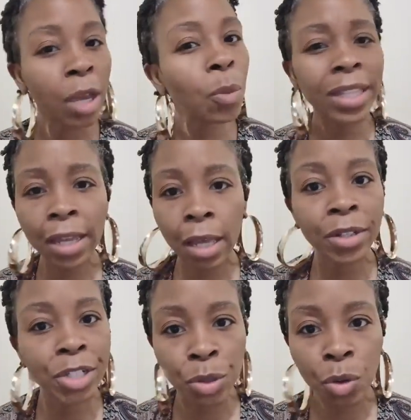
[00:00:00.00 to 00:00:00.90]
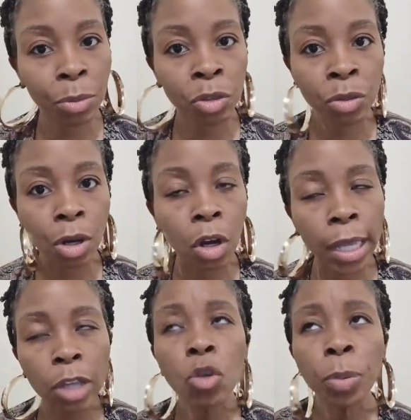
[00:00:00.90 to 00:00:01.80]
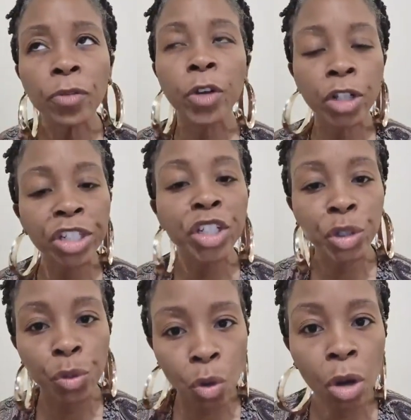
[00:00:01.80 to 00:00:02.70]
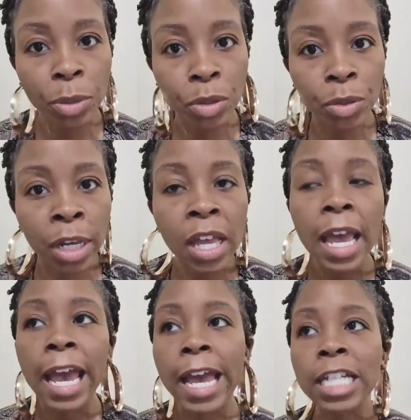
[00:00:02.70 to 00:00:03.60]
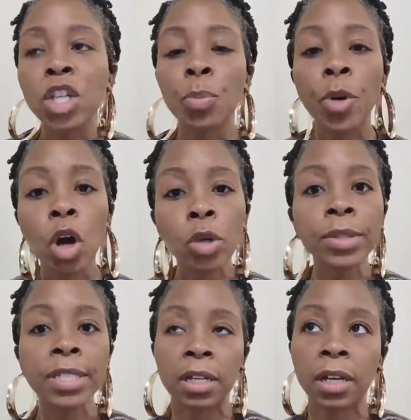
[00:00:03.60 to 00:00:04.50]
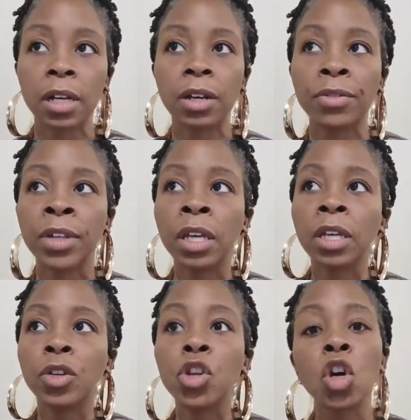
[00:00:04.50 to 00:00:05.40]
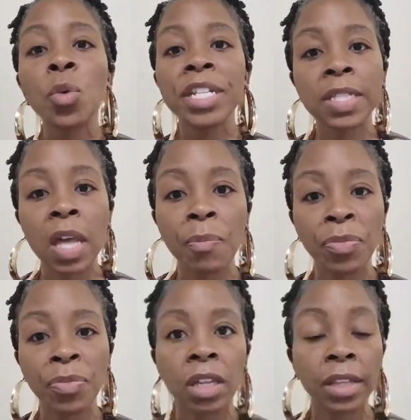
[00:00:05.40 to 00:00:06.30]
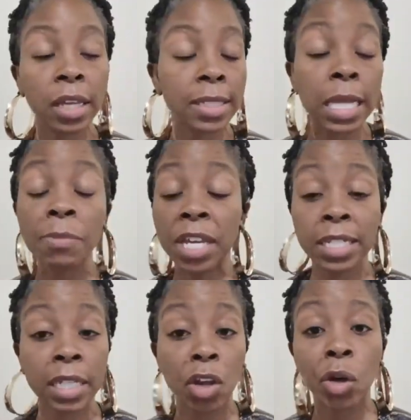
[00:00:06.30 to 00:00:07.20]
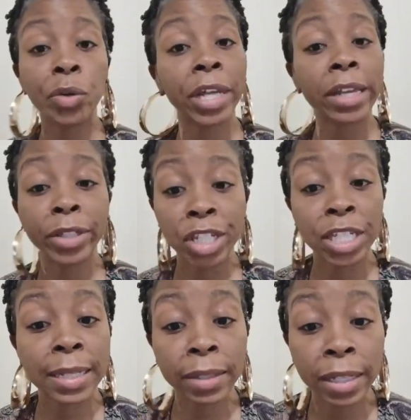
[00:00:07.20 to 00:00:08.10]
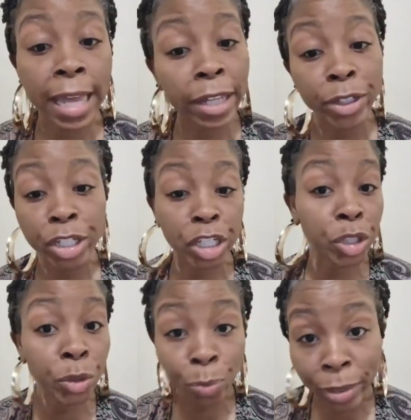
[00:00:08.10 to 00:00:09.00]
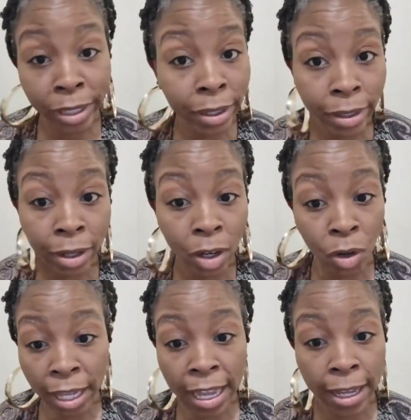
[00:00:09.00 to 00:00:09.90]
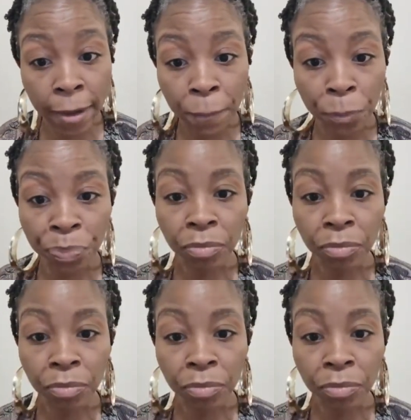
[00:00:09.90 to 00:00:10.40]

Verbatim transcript: And what the hell is normal? Okay. You prefer to look normal as opposed of doing something that some may say, oh, that looks silly, that looks stupid, okay?